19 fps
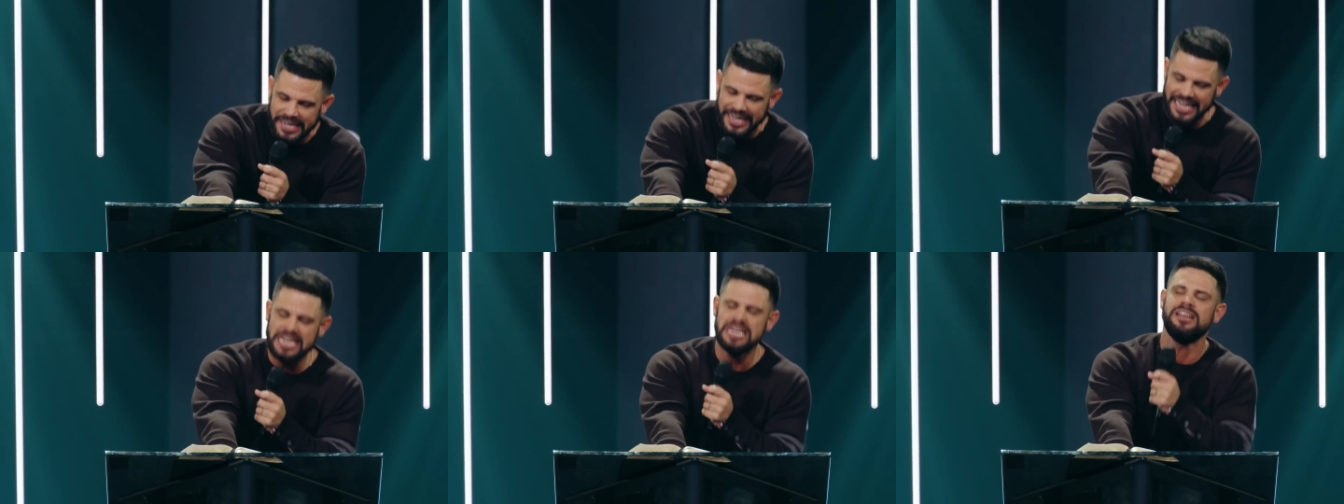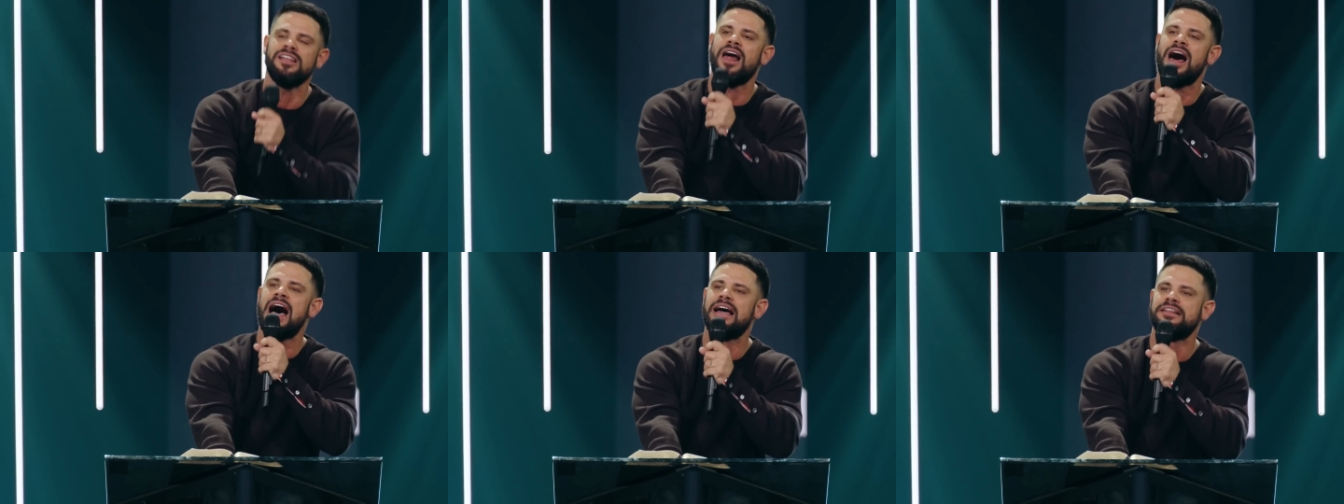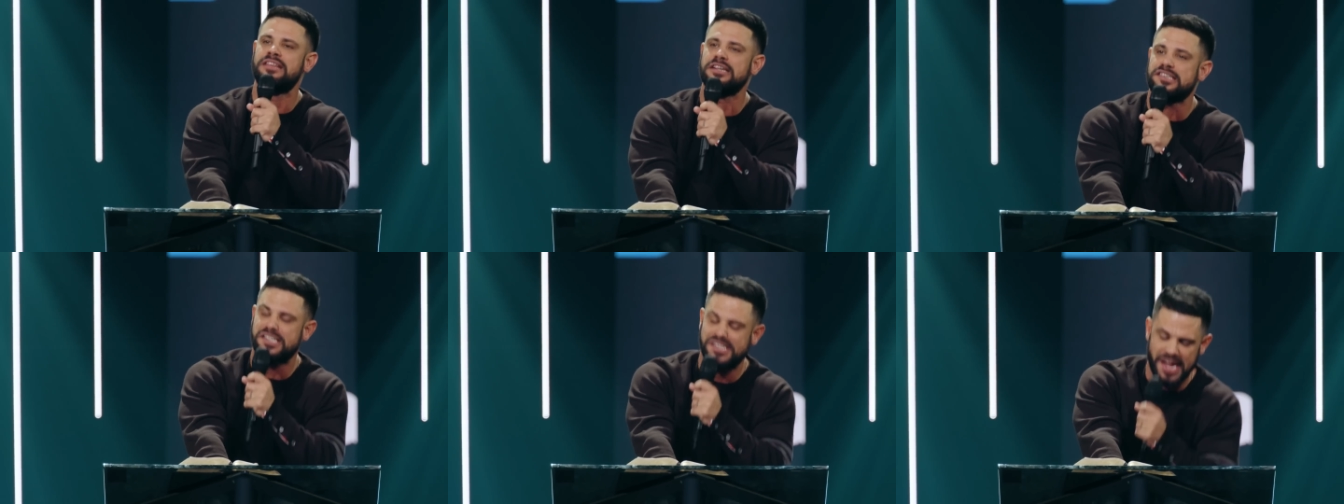Eli
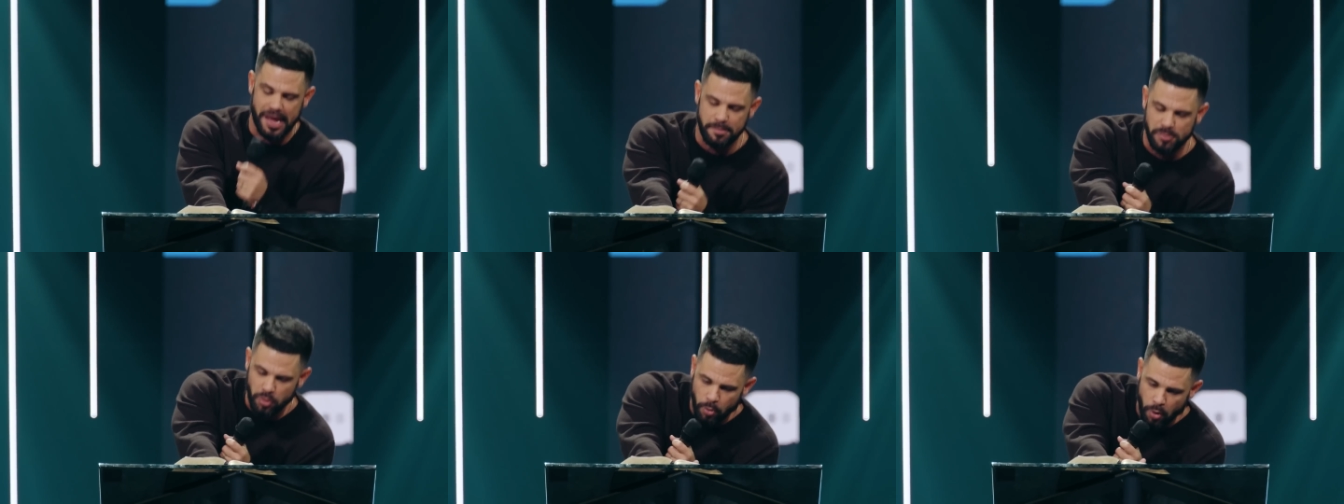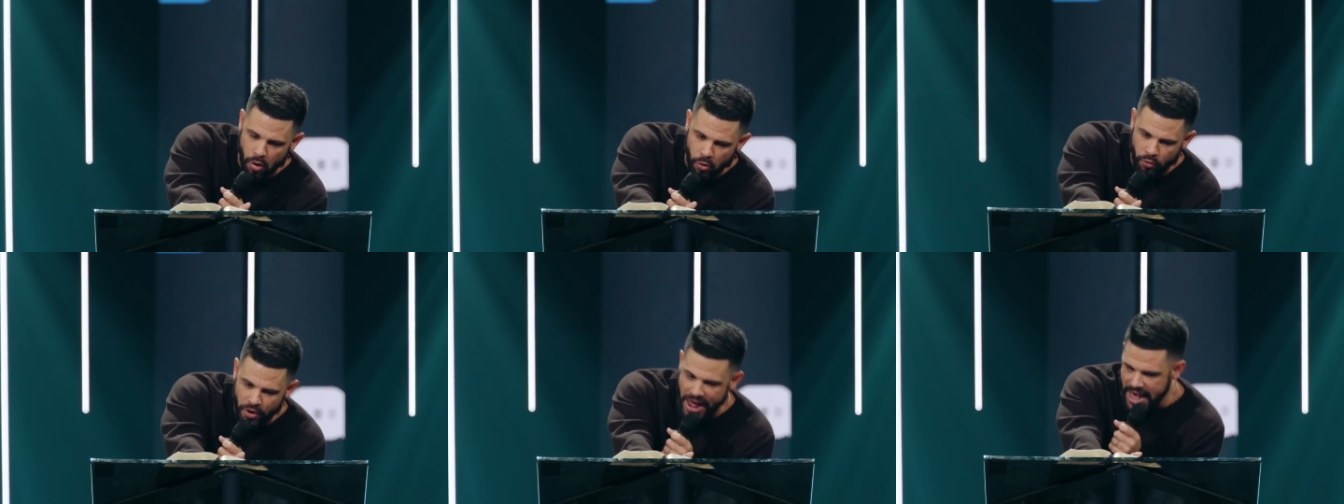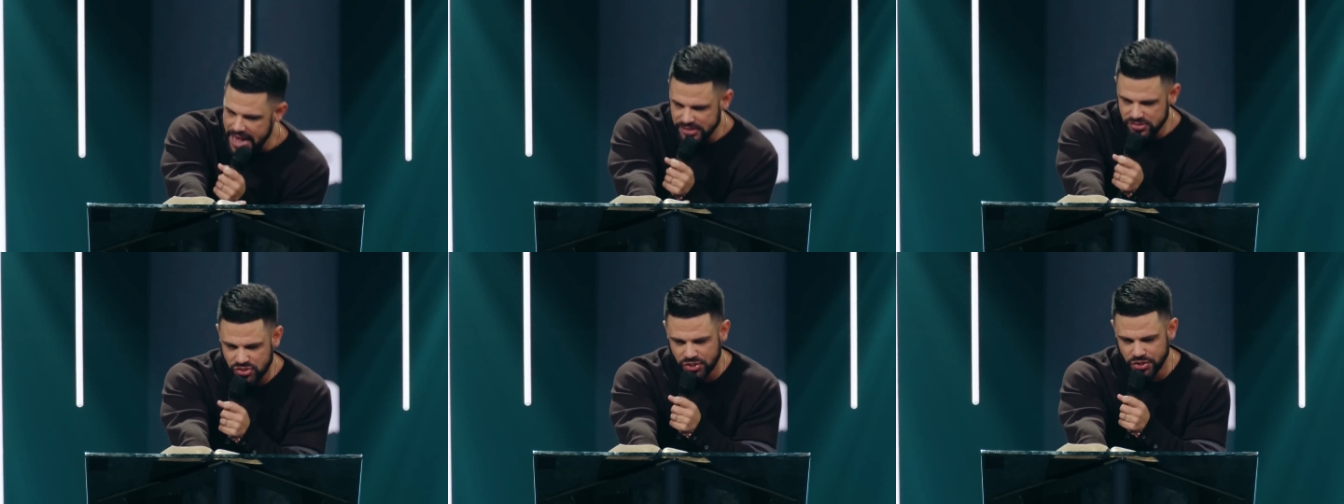that Samuel
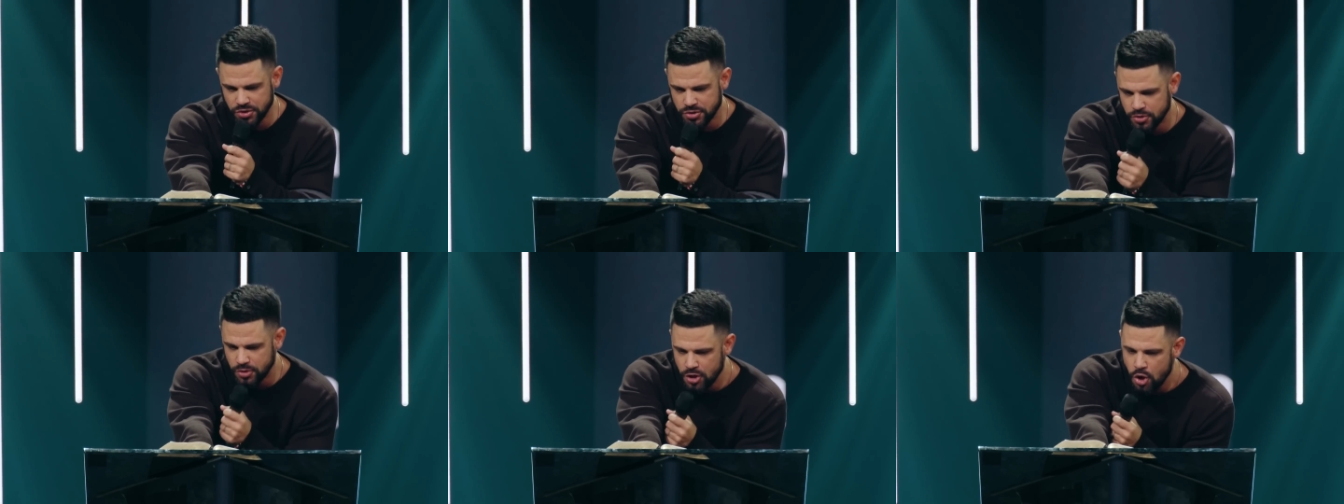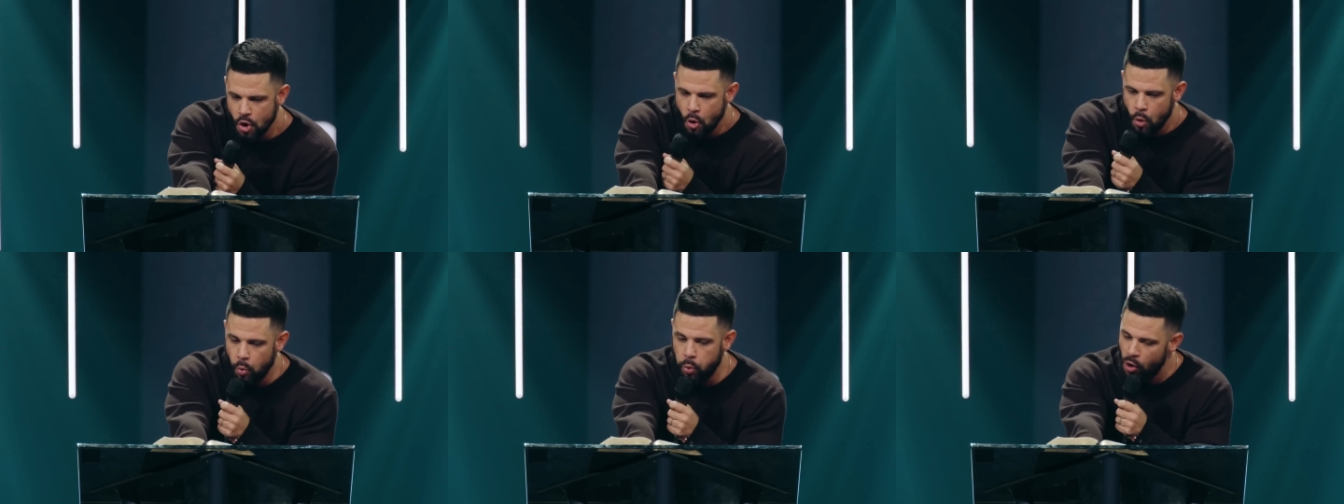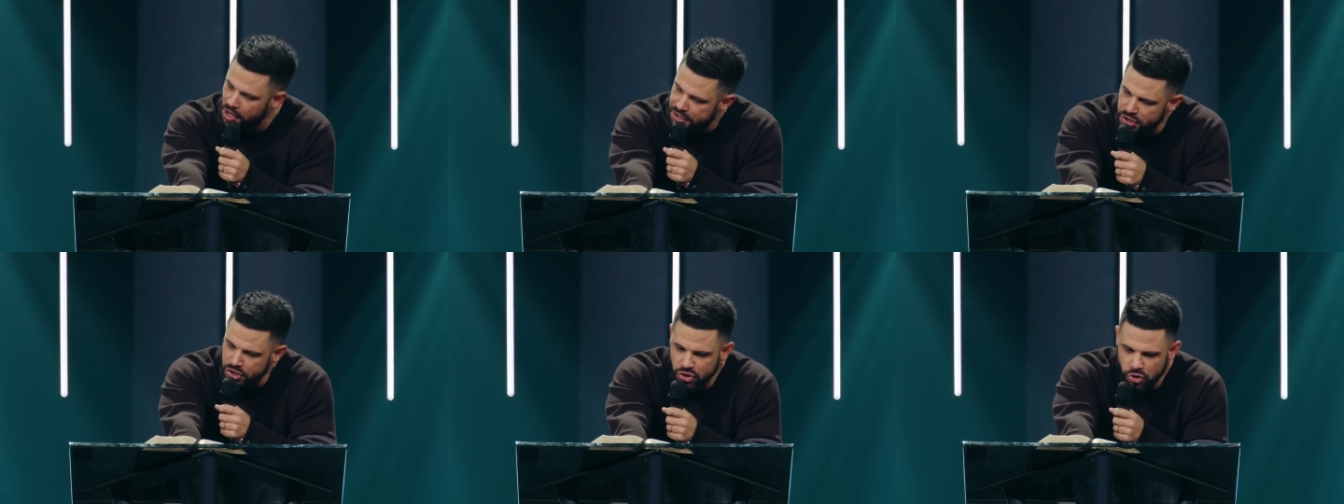ran to.
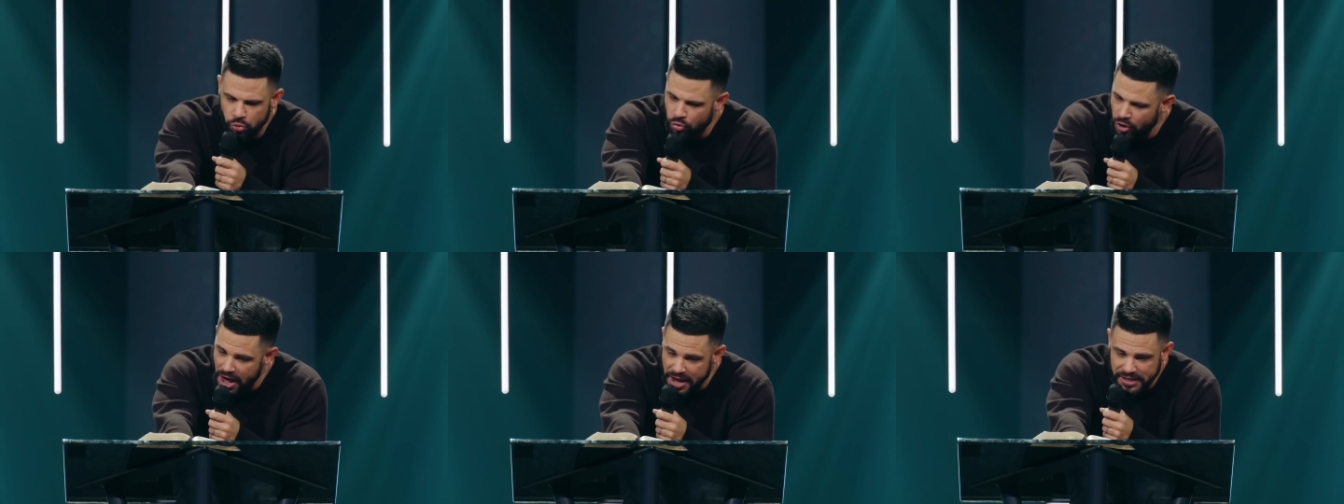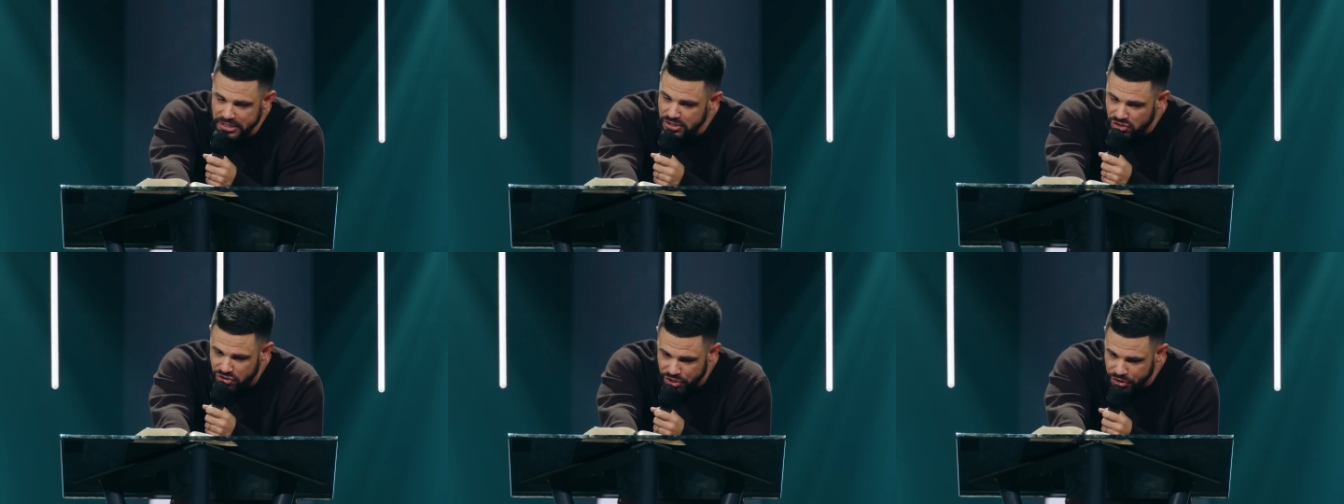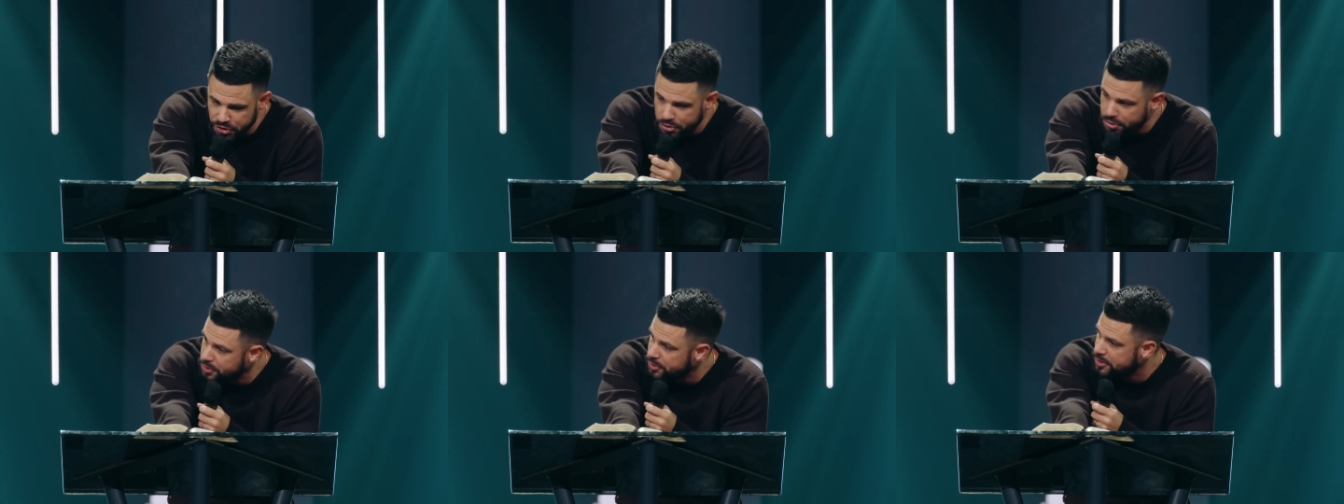What are you running
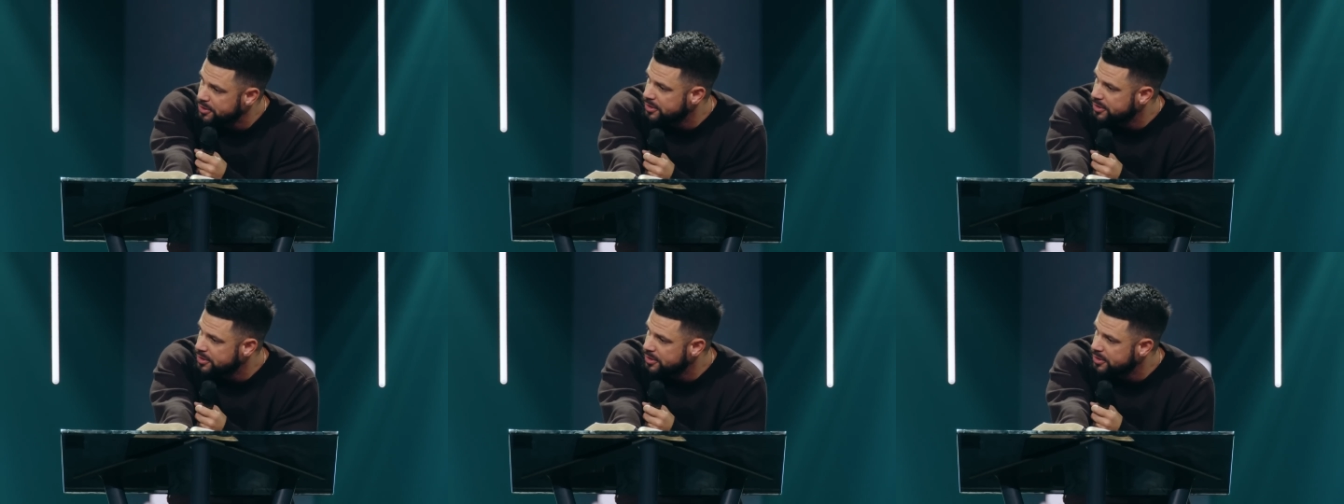to?